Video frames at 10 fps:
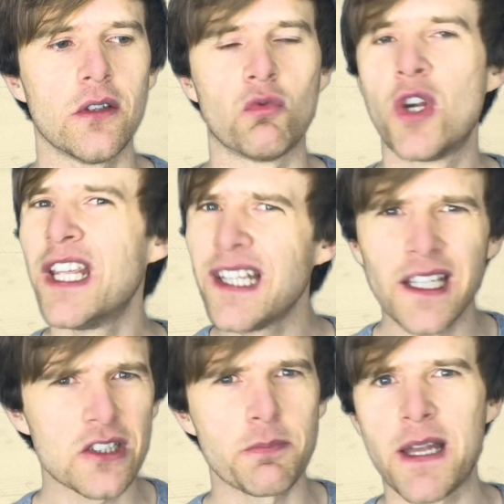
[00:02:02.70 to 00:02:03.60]
really
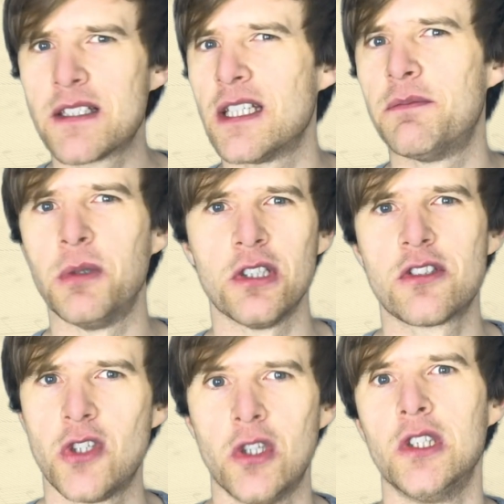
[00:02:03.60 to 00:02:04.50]
expensive, but it's
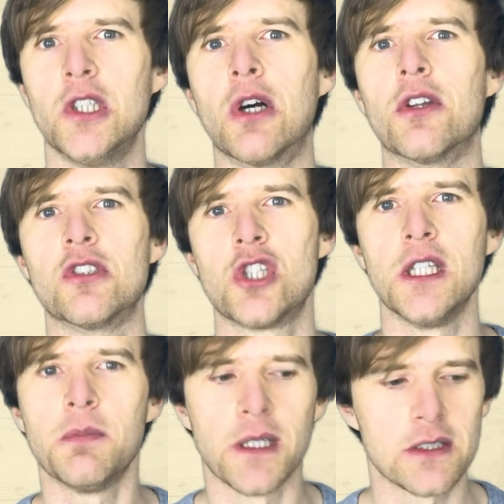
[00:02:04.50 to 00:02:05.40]
certainly not the
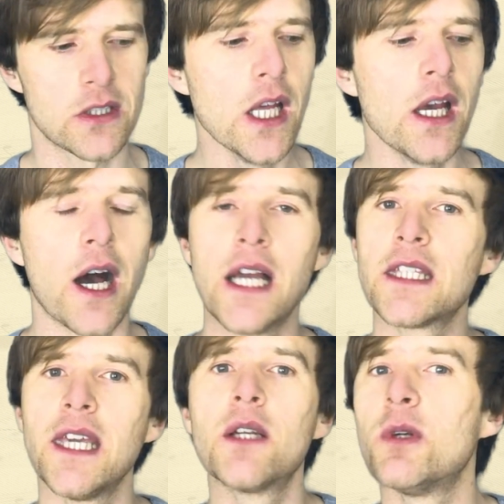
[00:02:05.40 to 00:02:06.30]
cheapest. I
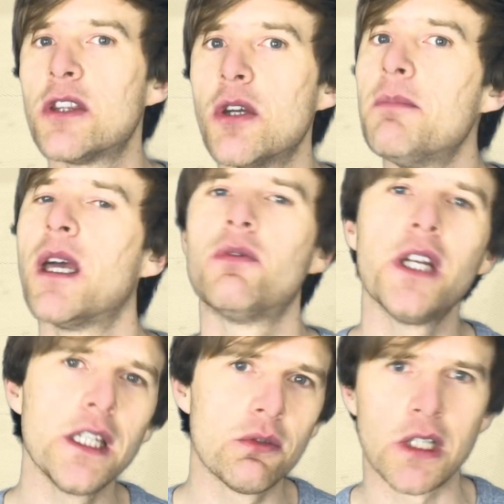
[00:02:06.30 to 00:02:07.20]
gig with them. They're
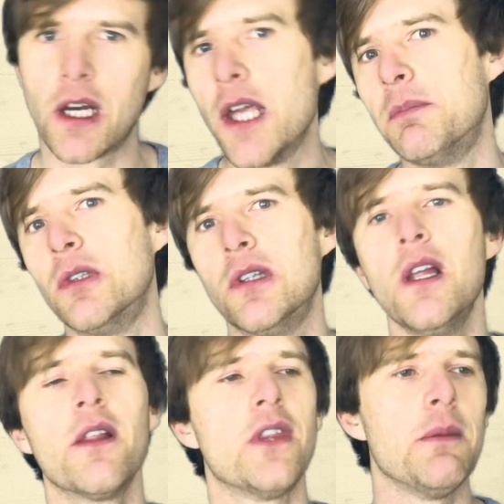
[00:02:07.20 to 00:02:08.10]
really reliable.
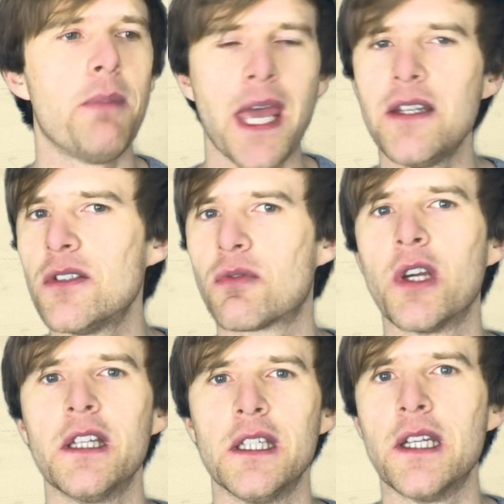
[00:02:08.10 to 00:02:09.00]
They bend
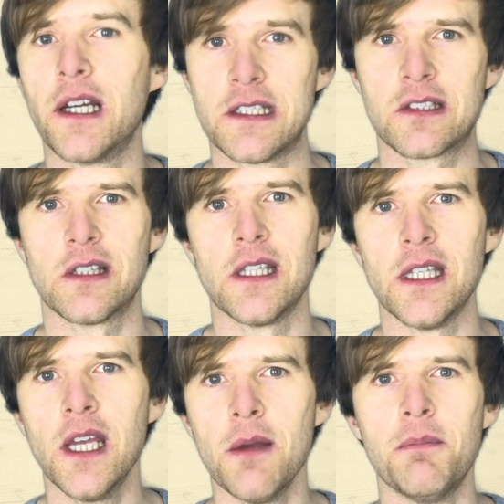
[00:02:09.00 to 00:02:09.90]
really
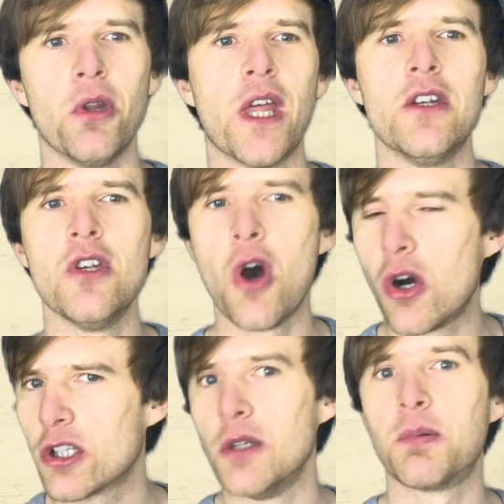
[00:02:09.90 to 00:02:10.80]
nicely, but they're
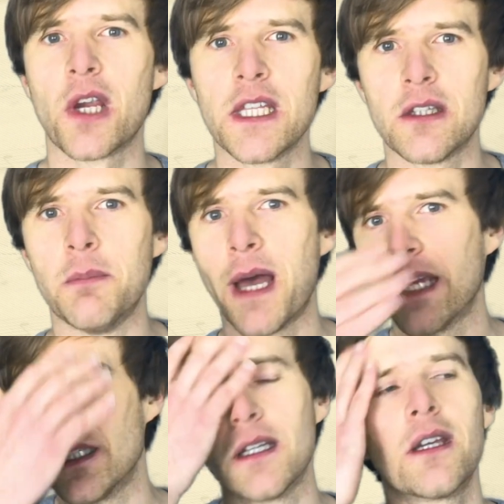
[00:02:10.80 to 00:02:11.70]
not going to break the
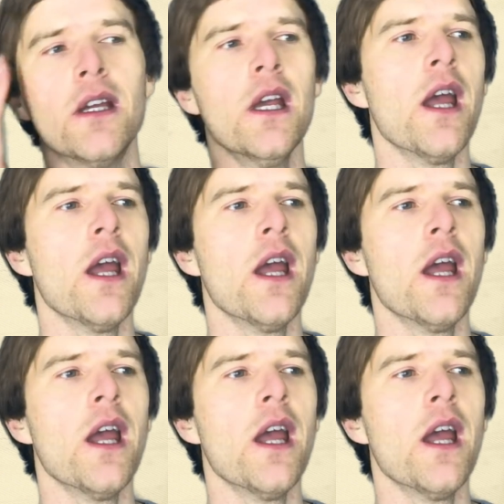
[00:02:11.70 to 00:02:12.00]
bank.